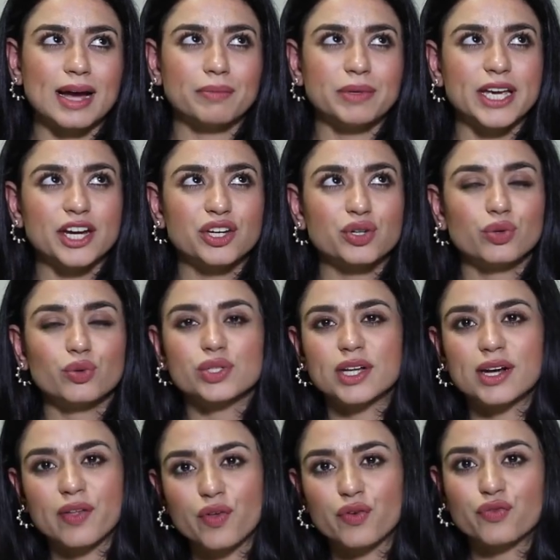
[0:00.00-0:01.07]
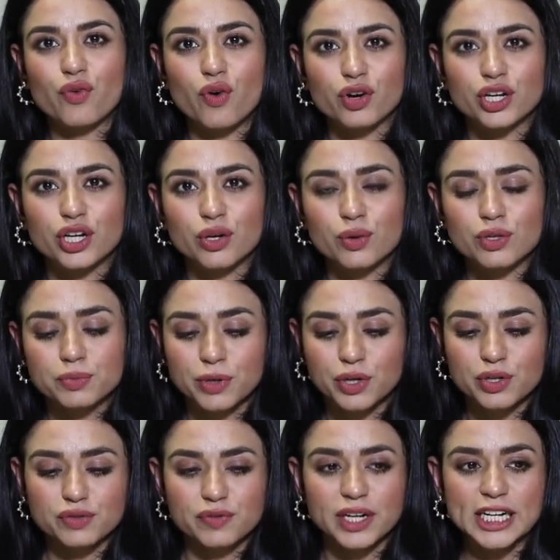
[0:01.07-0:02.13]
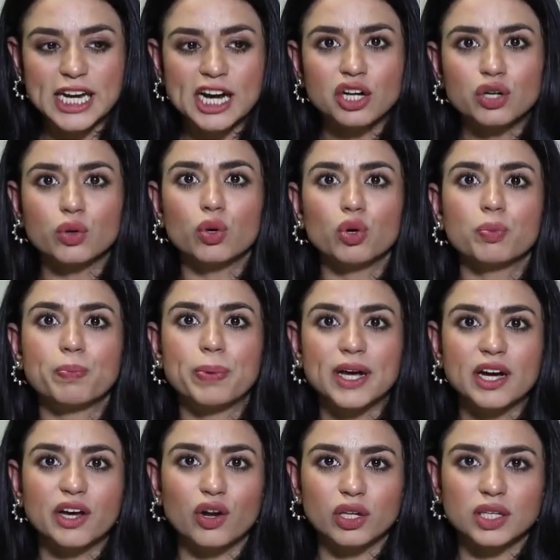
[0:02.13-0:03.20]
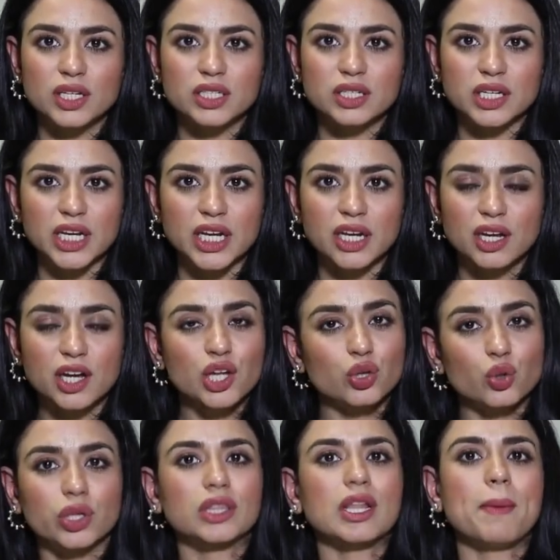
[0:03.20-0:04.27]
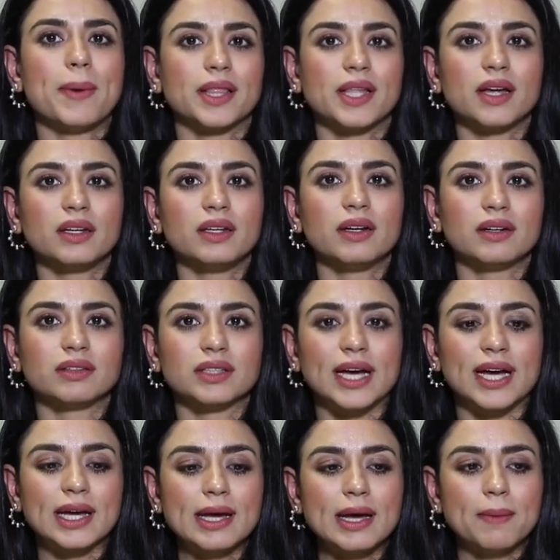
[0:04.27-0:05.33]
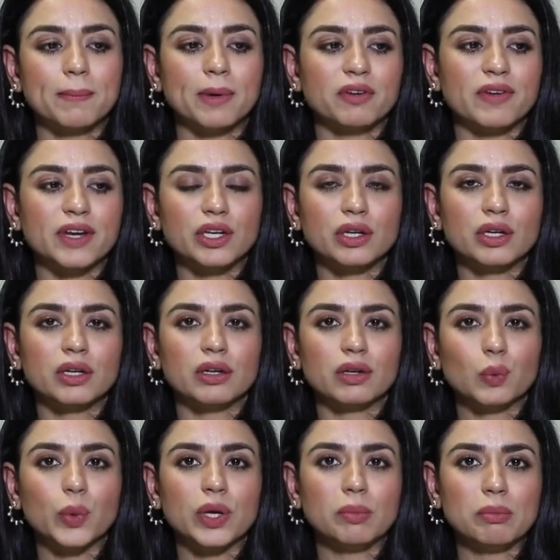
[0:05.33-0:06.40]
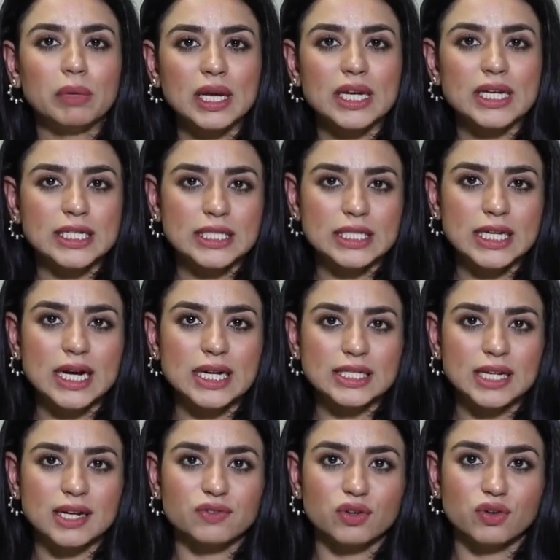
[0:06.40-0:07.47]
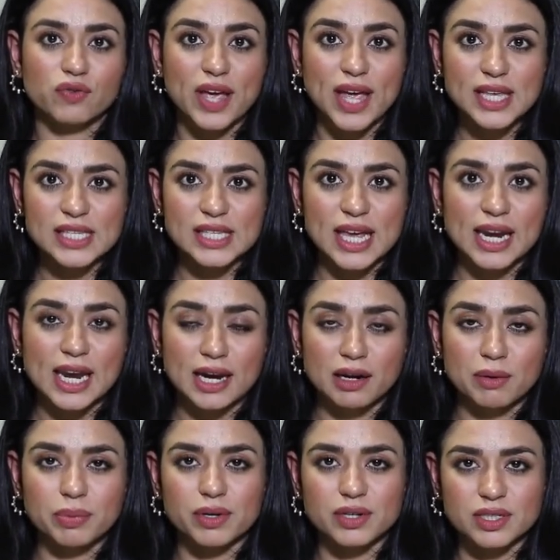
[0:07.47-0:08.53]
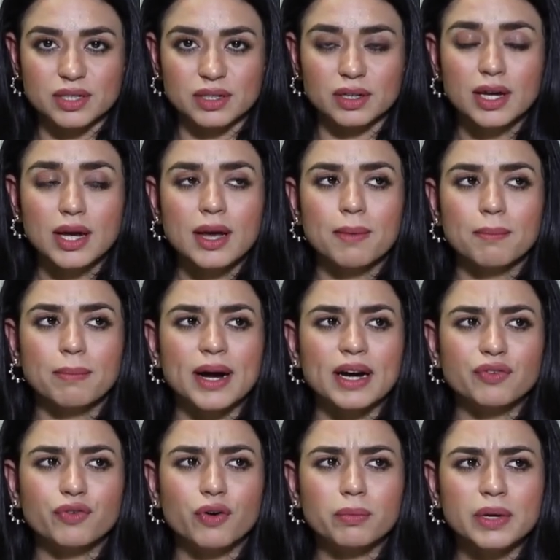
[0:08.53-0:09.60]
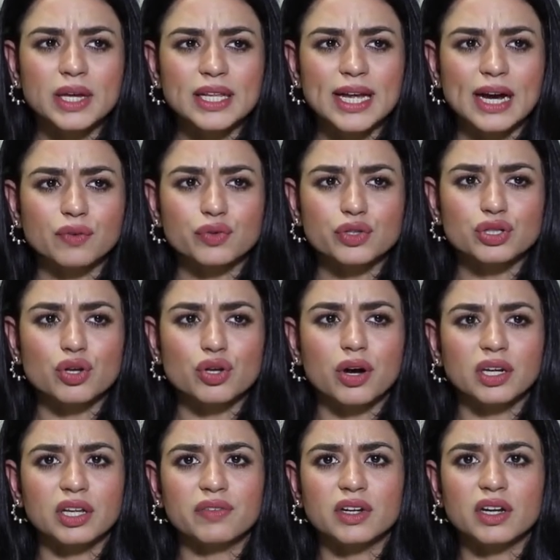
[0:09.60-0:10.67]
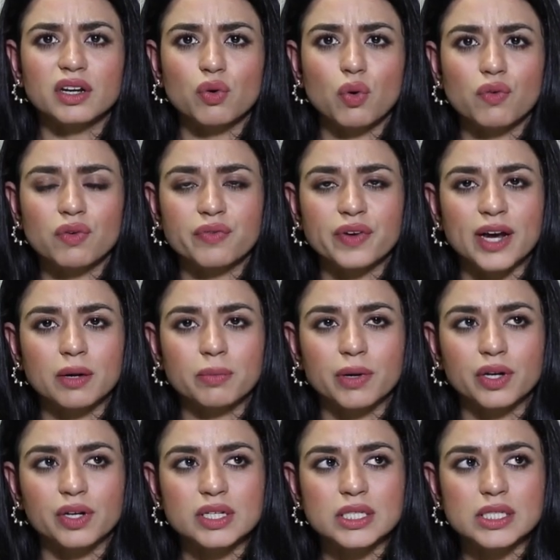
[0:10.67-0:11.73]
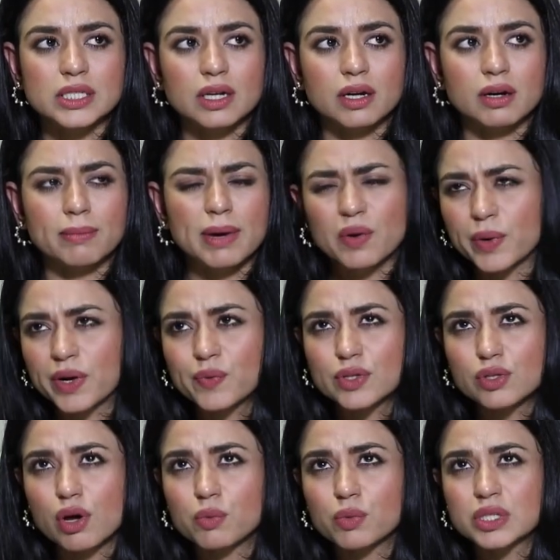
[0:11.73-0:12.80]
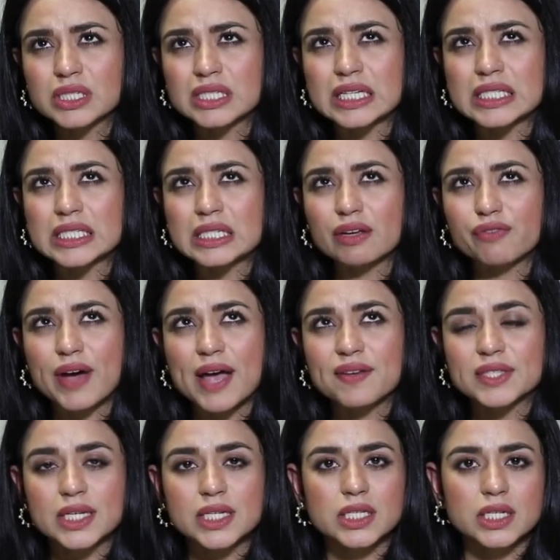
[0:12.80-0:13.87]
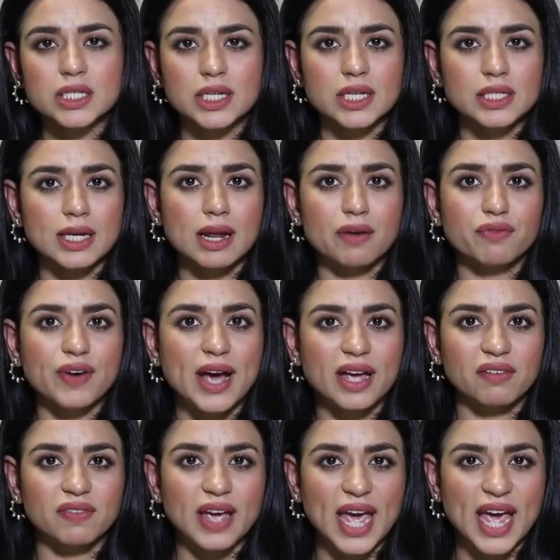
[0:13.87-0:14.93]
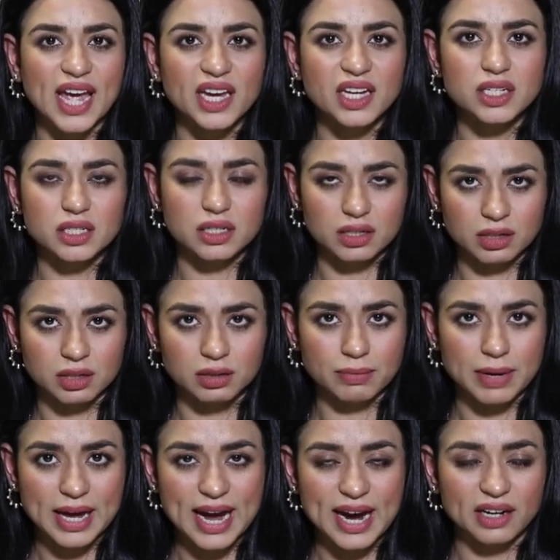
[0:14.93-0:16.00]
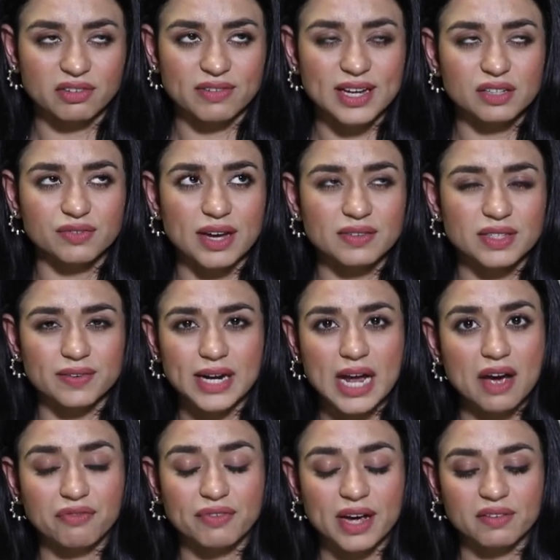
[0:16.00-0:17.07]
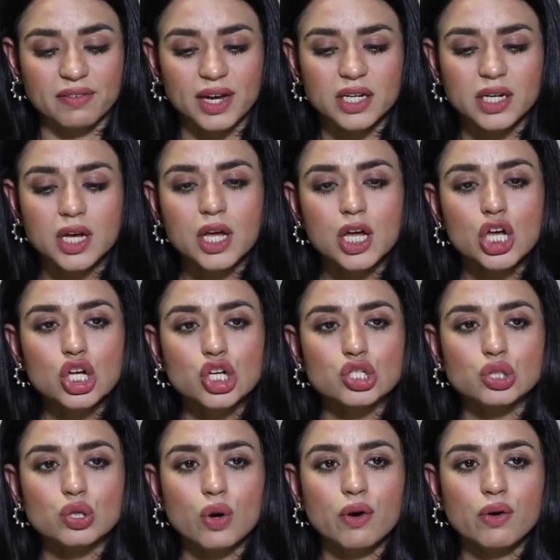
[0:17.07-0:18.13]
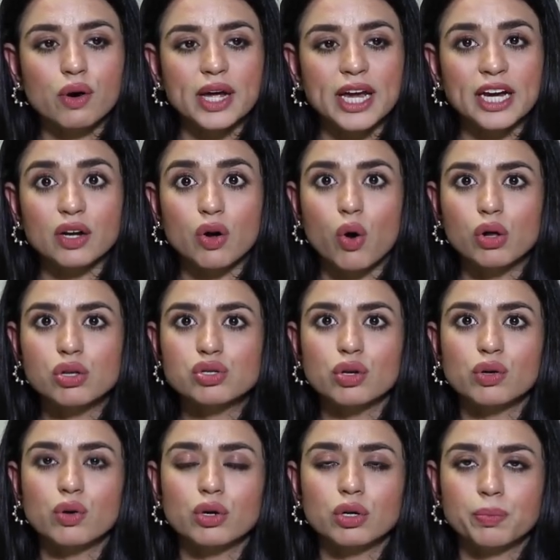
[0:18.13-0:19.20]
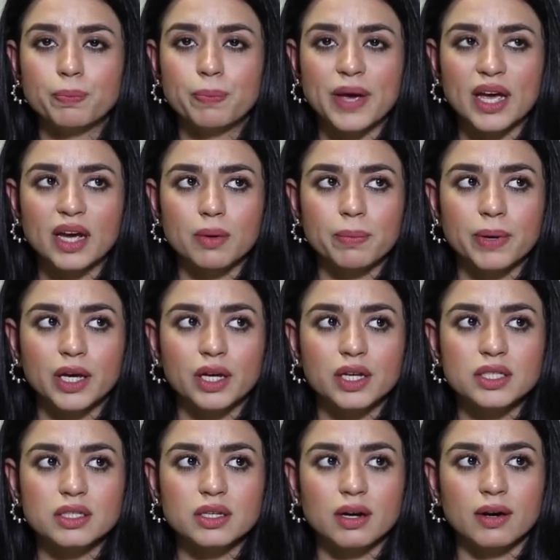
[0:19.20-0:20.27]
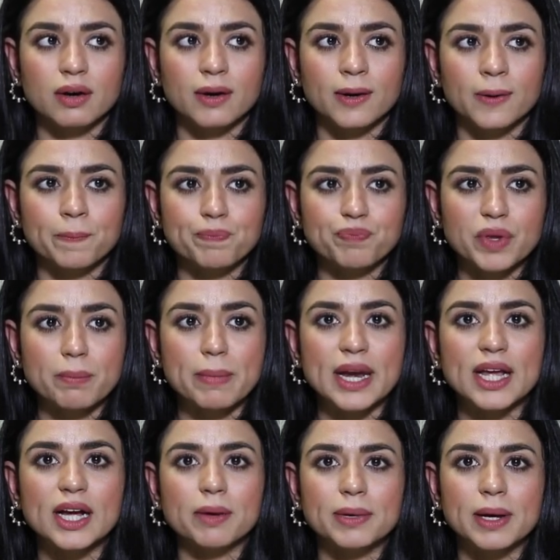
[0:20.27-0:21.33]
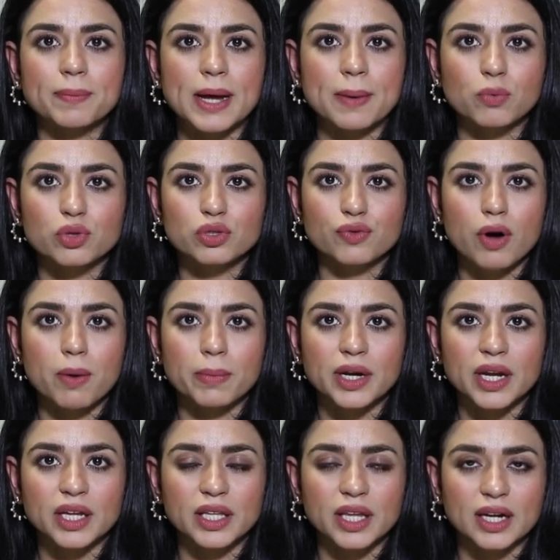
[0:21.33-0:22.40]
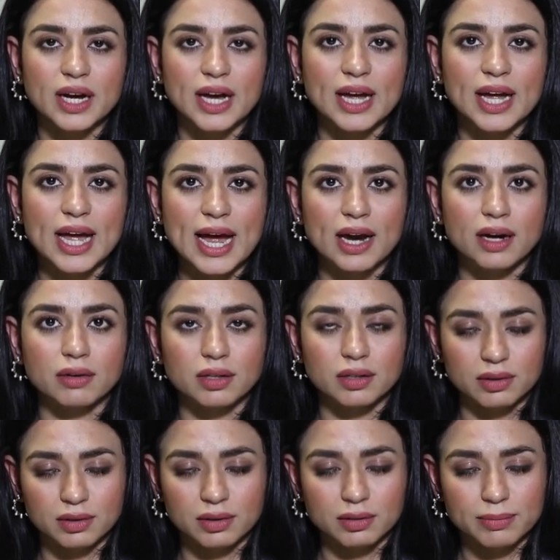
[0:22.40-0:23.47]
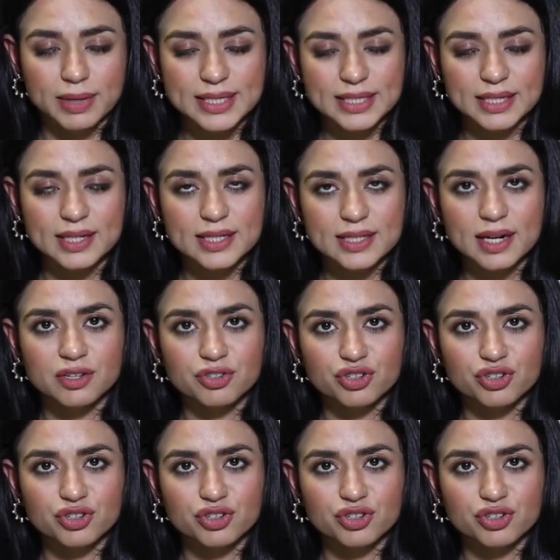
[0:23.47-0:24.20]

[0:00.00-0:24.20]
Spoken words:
I'm yet to lose another 4 kilos because we tend to look bigger on the screen. So itna pata nahi lagta hai, but when we meet and see ourselves on weighing scale and in person. But for me, that was not even an overweight because my weight was almost 65, 66 and I'm 5'8", my height wise, 5'7", 5'8". So it also looked big because maine kabhi apne aap ko us form mein nahi dekha hai, and my series